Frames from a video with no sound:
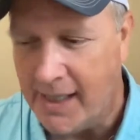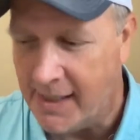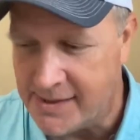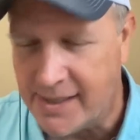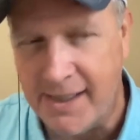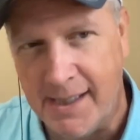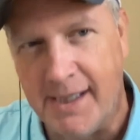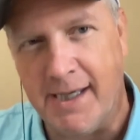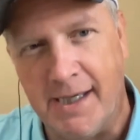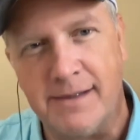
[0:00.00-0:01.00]
Yeah, it's going to
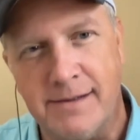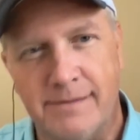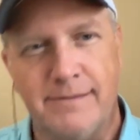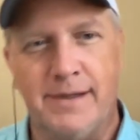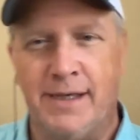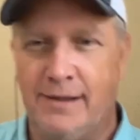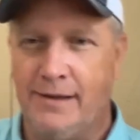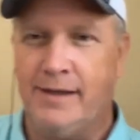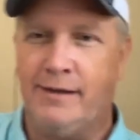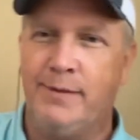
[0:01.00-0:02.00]
hit.
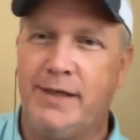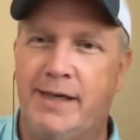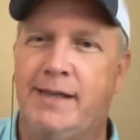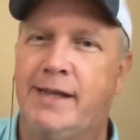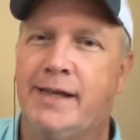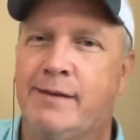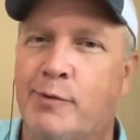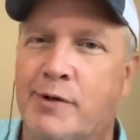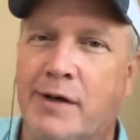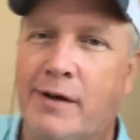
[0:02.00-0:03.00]
It'll it'll be hitting, and
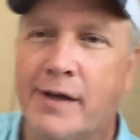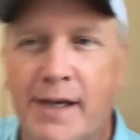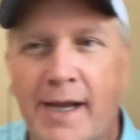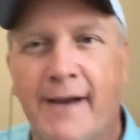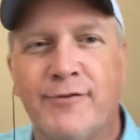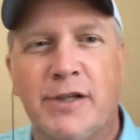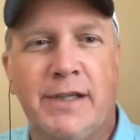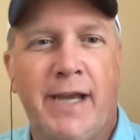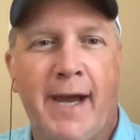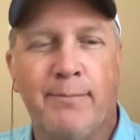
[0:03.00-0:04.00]
we're all going to have to
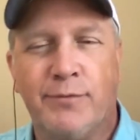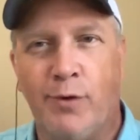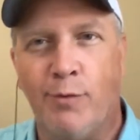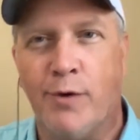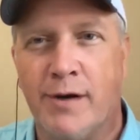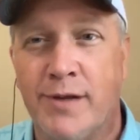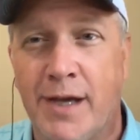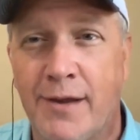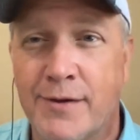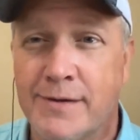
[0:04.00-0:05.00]
adapt one way or the
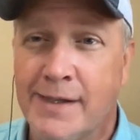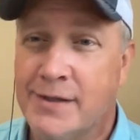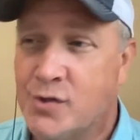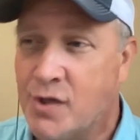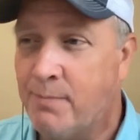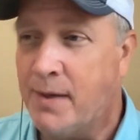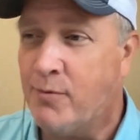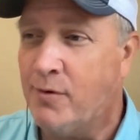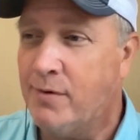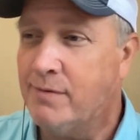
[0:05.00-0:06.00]
other. Some
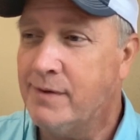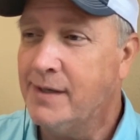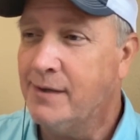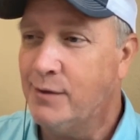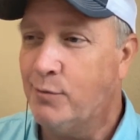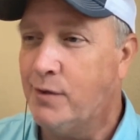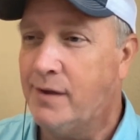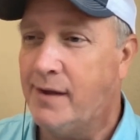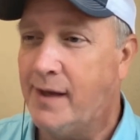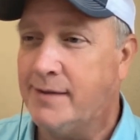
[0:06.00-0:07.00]
people
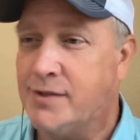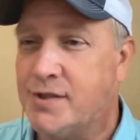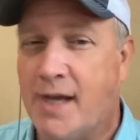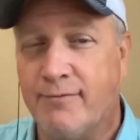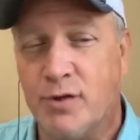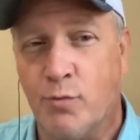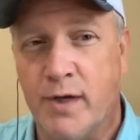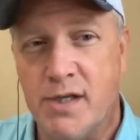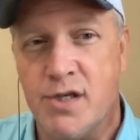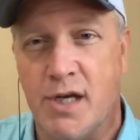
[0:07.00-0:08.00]
will just have to
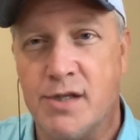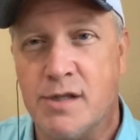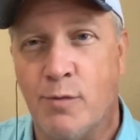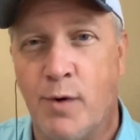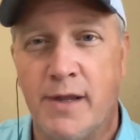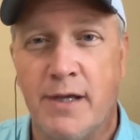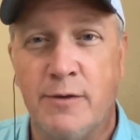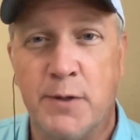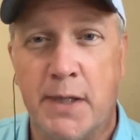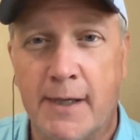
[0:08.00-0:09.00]
readjust the way they
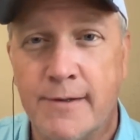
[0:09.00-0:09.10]
do things.